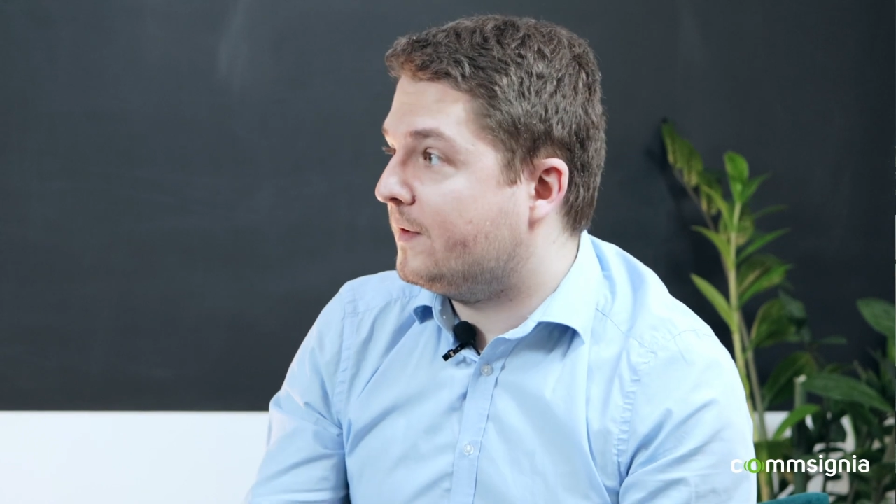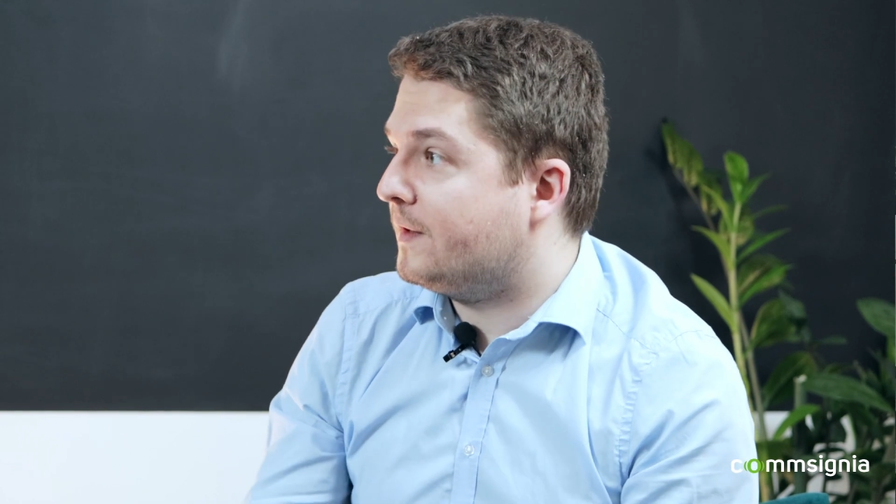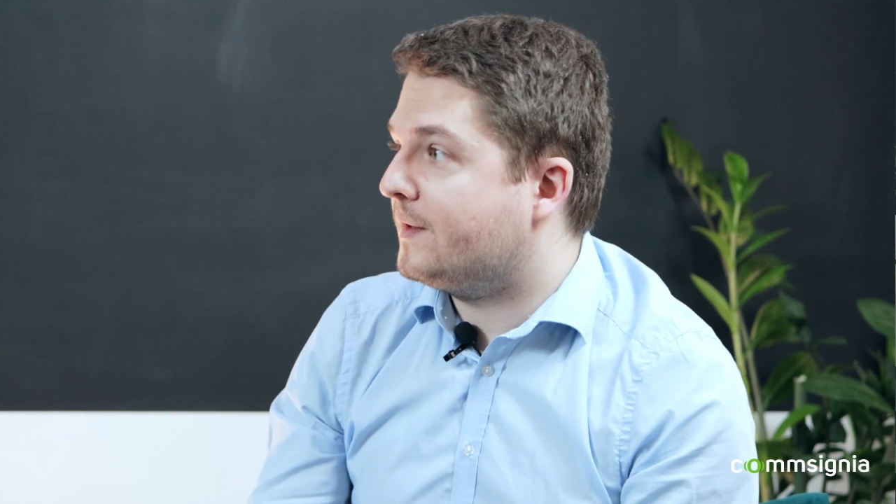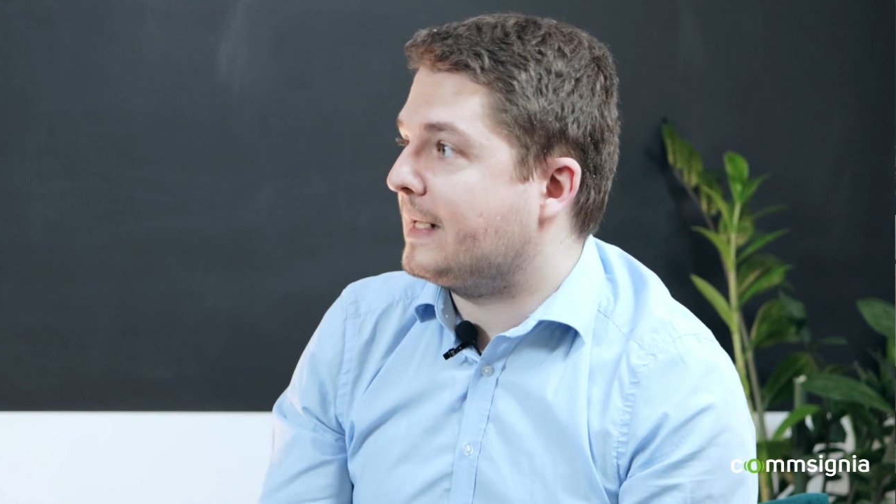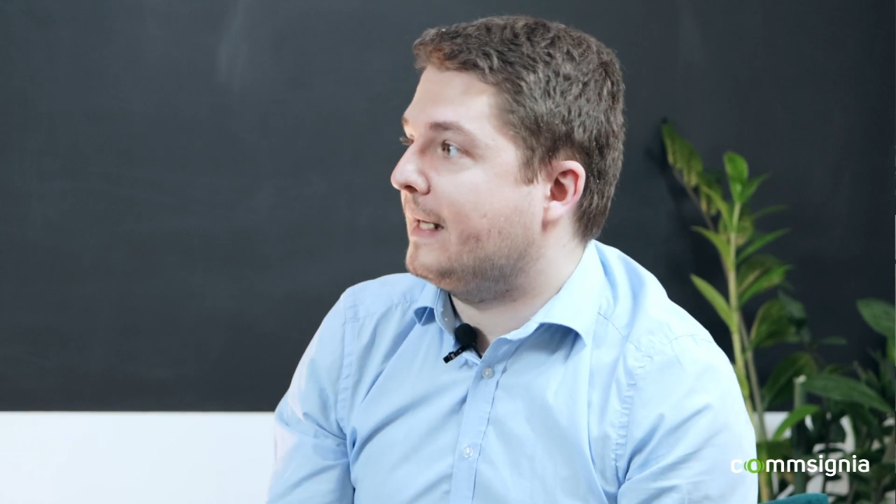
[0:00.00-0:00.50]

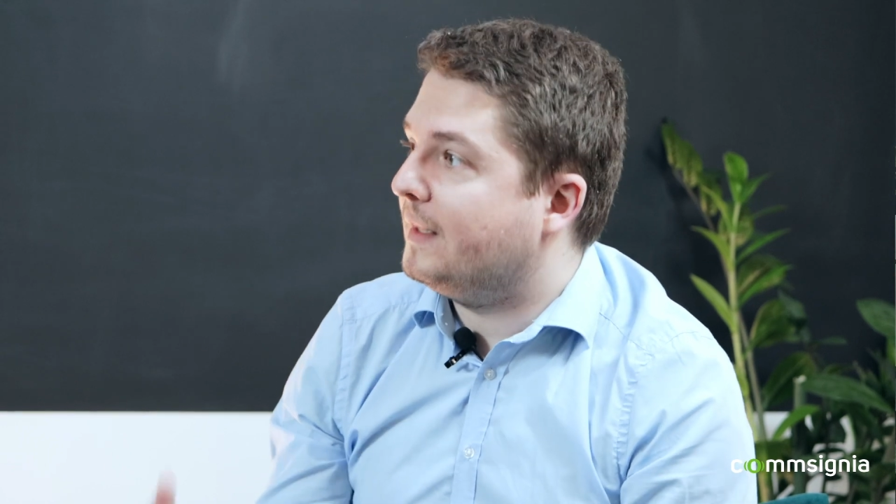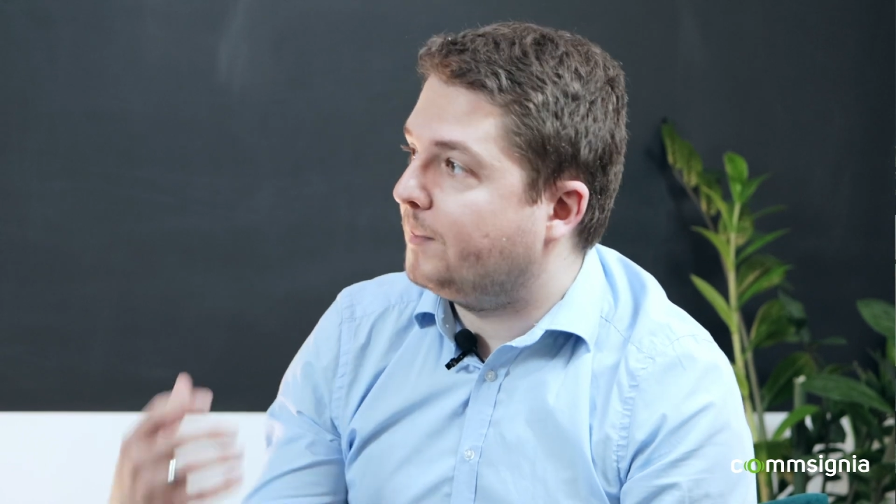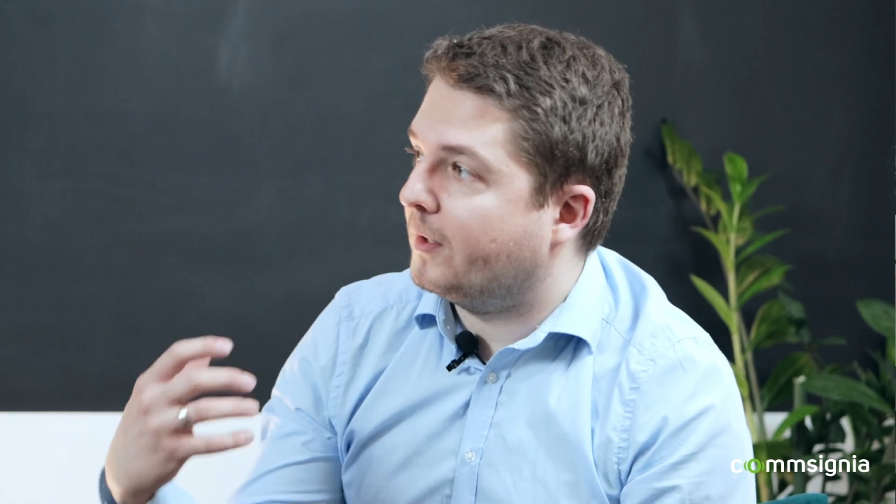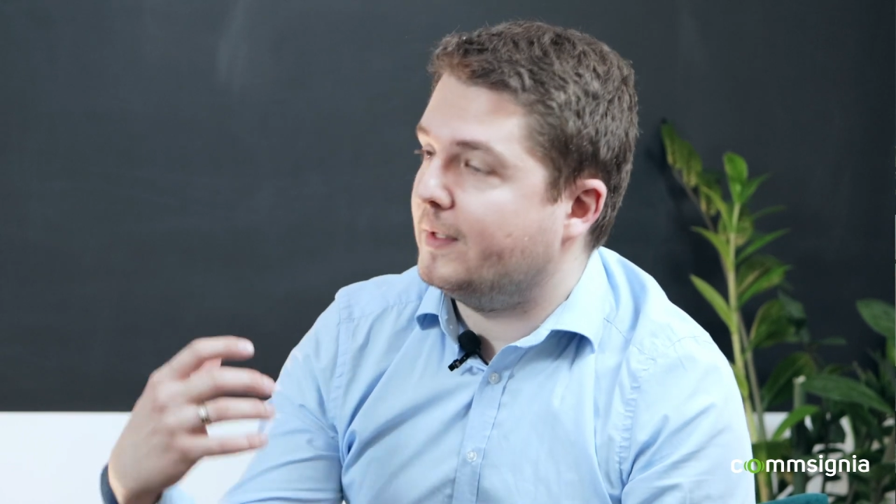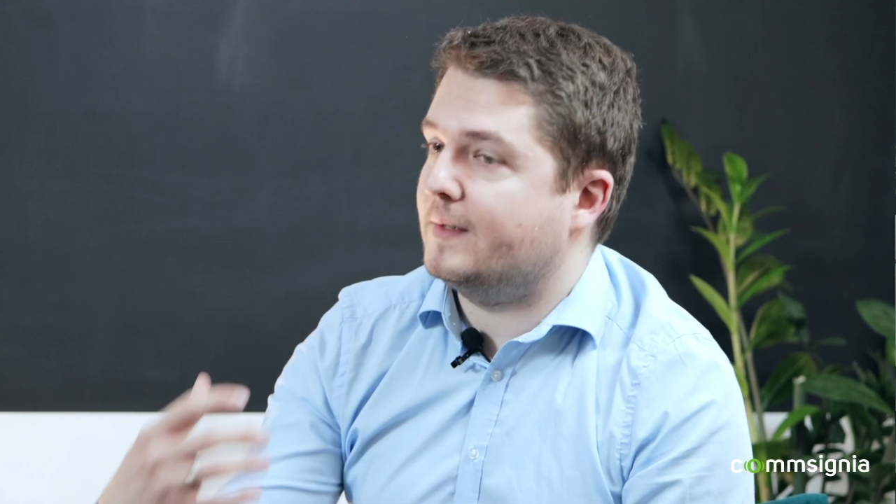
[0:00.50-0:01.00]
events and
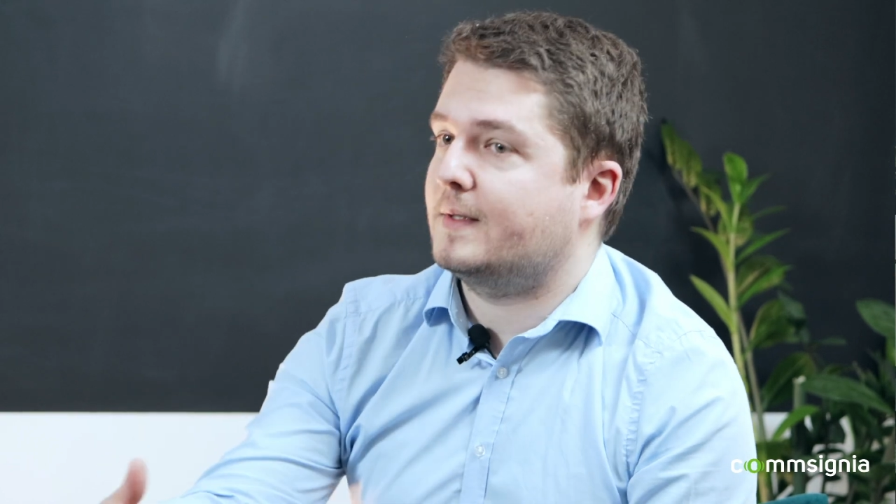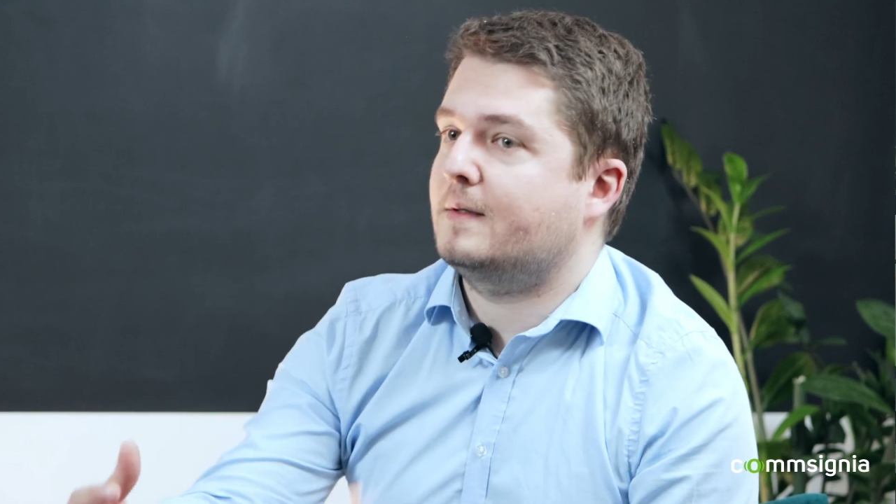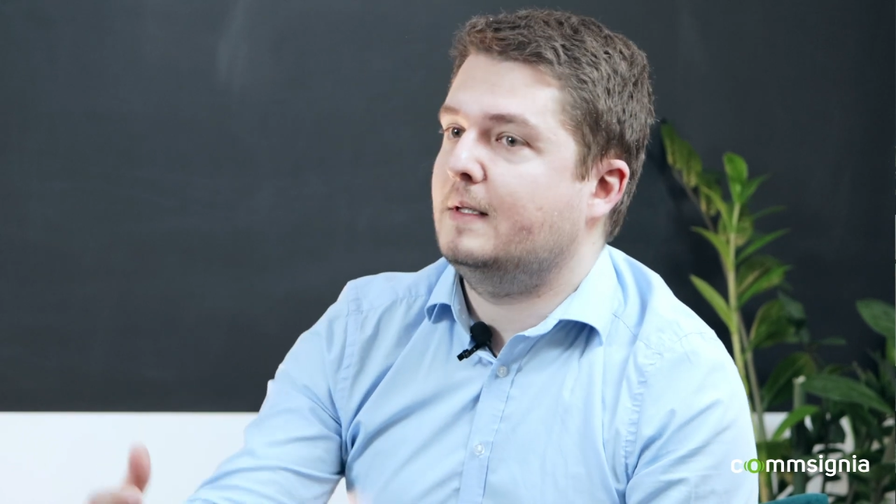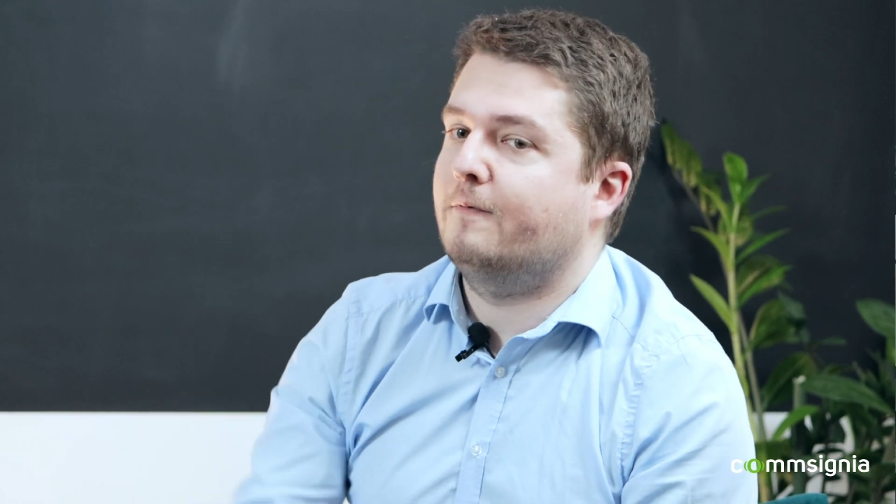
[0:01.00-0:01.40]
deploy this